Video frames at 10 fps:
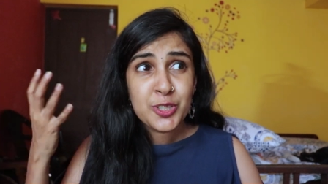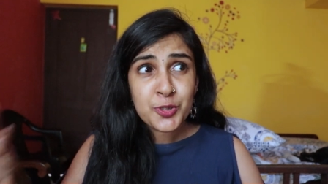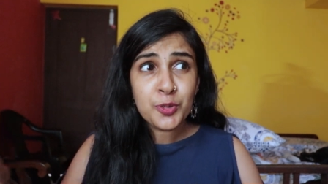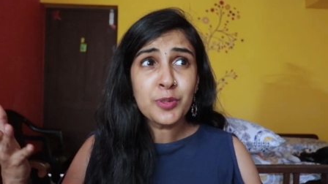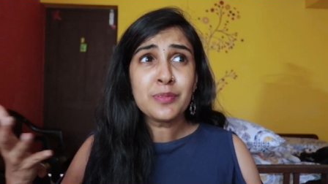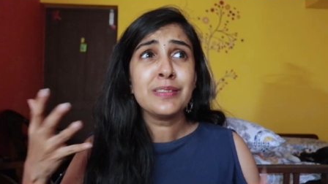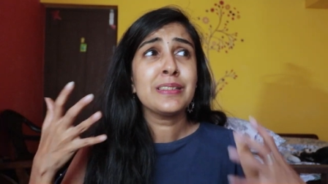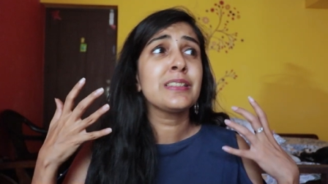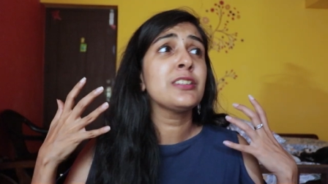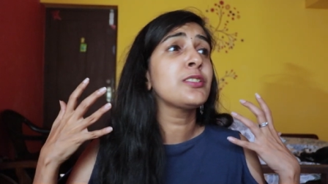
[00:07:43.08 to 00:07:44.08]
So
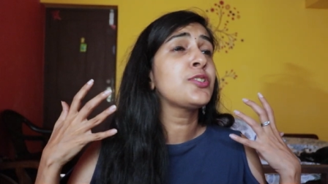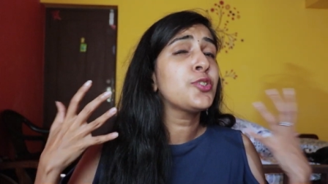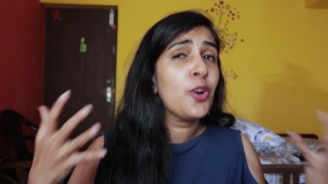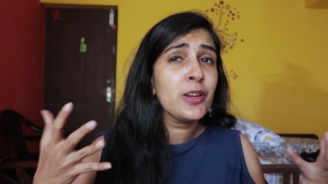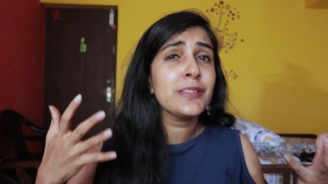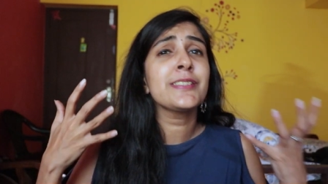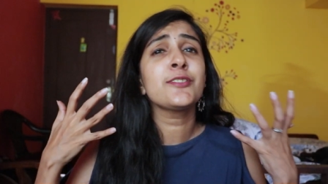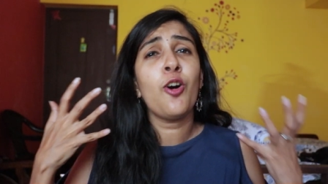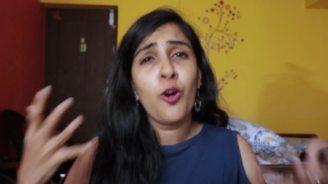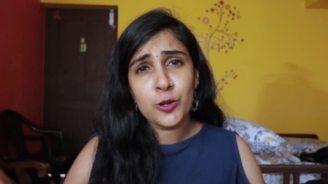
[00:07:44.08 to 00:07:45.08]
the choice
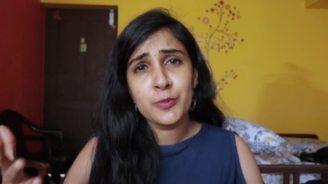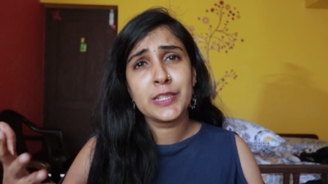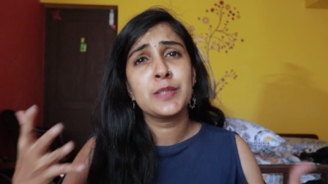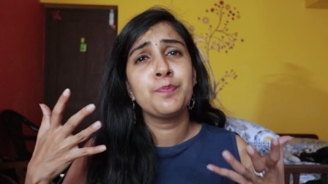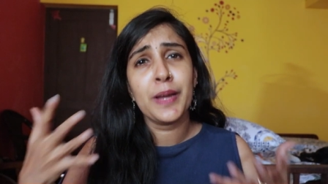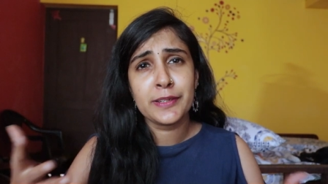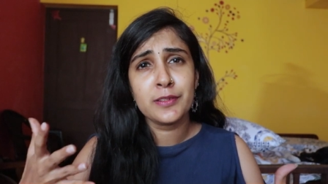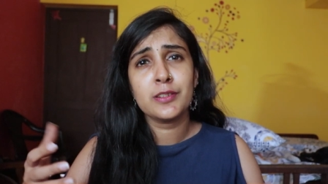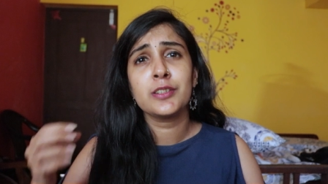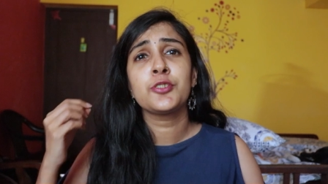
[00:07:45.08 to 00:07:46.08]
is always
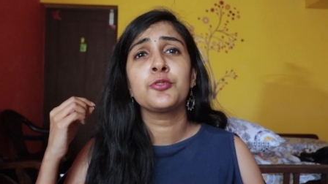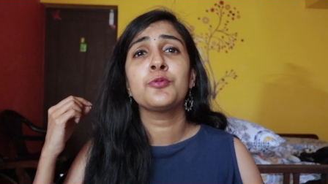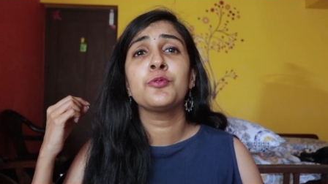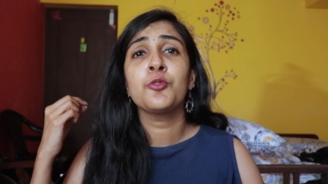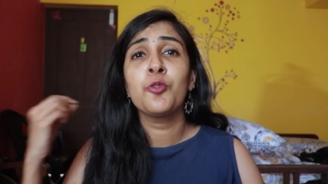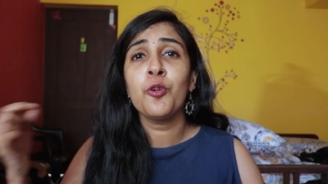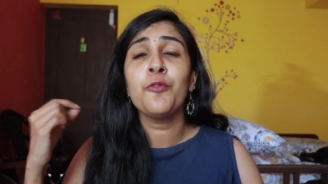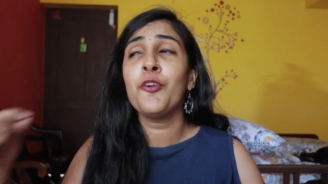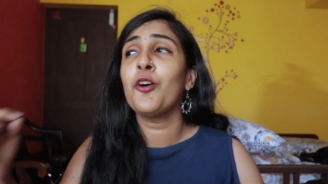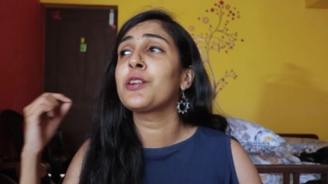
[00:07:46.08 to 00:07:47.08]
better to go
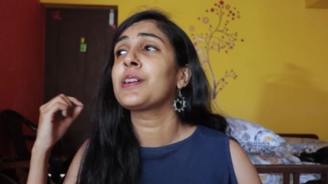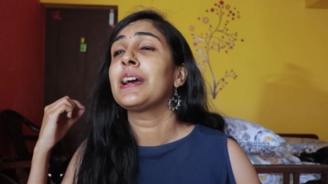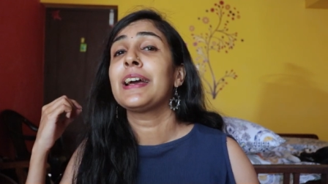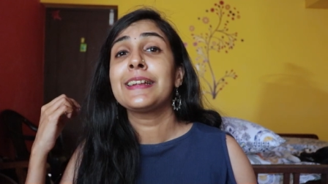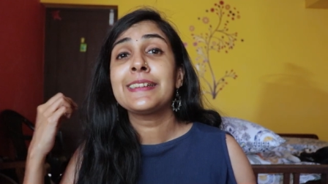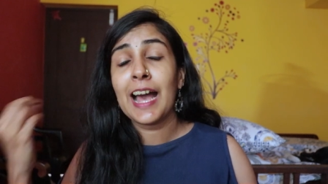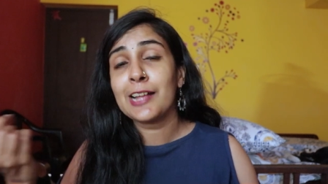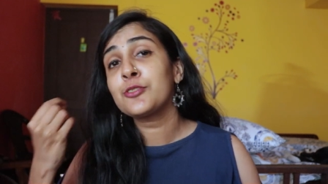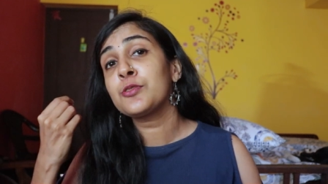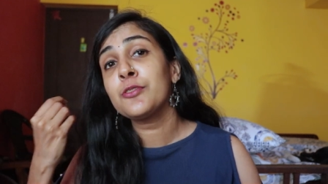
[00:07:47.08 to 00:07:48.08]
for
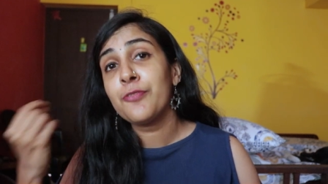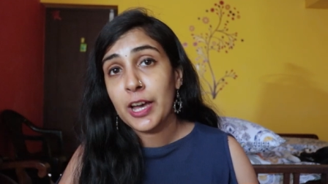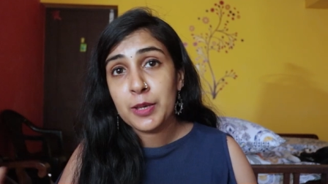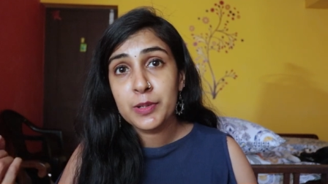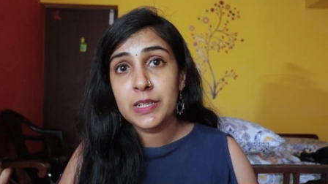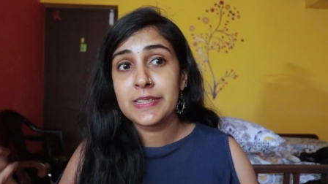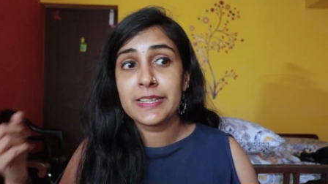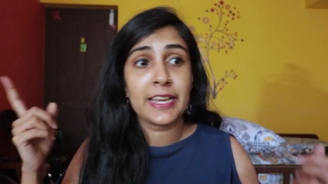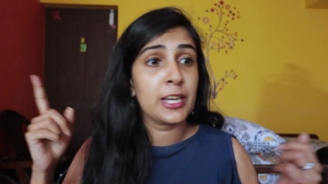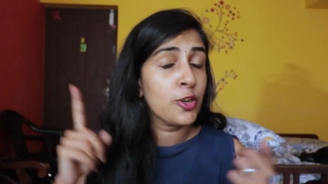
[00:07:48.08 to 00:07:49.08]
natural
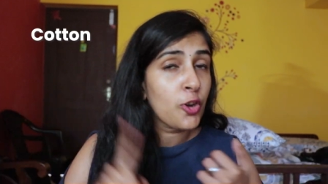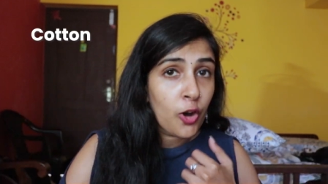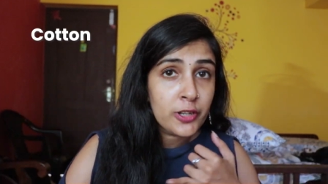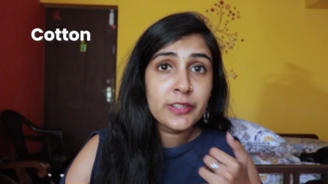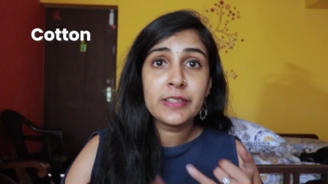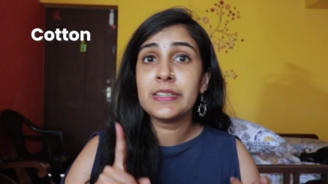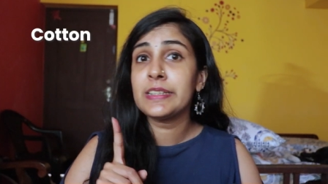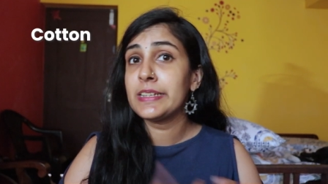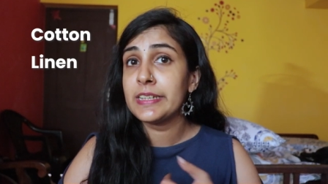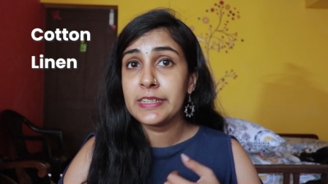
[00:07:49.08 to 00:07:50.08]
fibers like
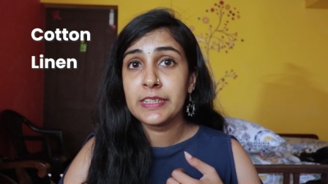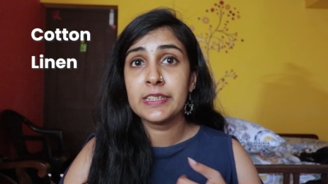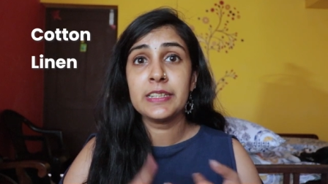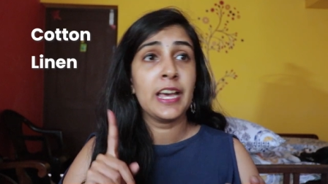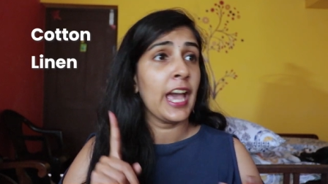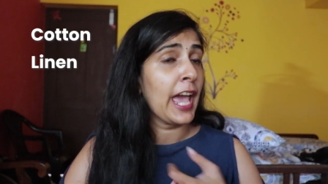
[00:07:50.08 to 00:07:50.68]
cotton, linen,